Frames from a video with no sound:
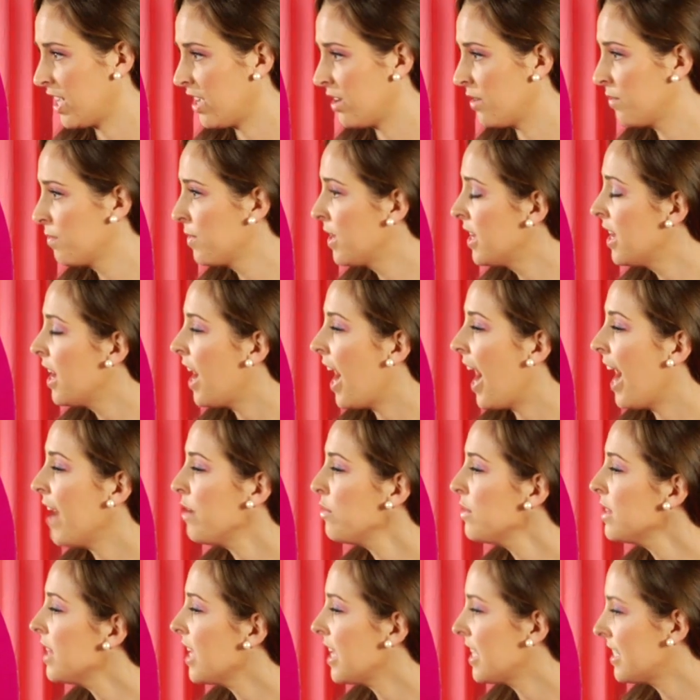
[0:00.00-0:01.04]
you. I
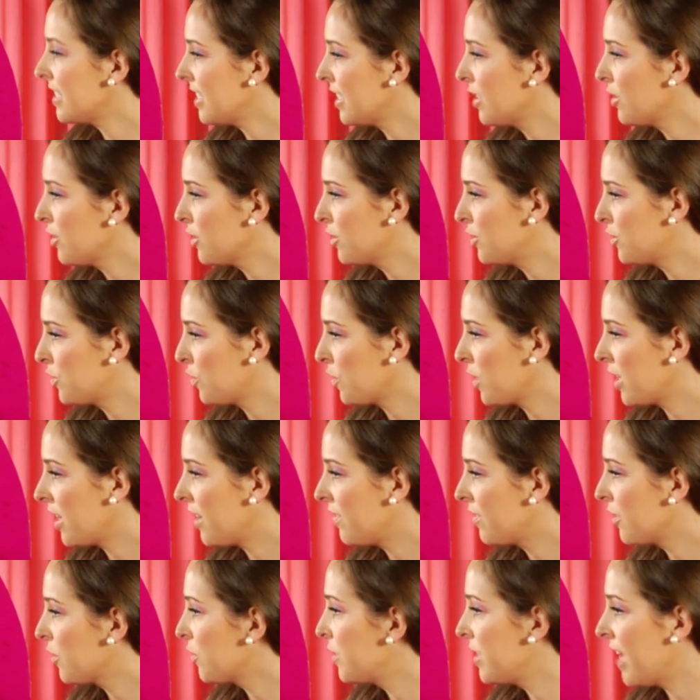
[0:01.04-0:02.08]
would like to hear the story
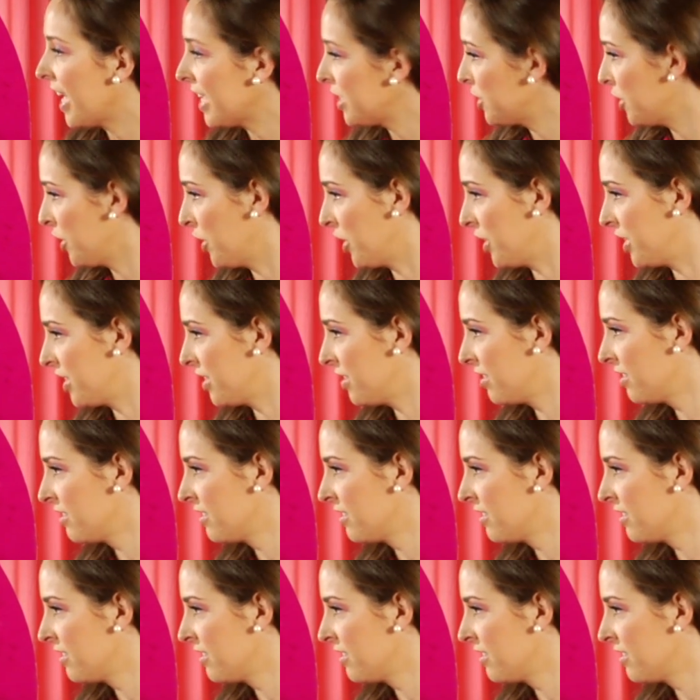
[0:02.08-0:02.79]
of your knighthood.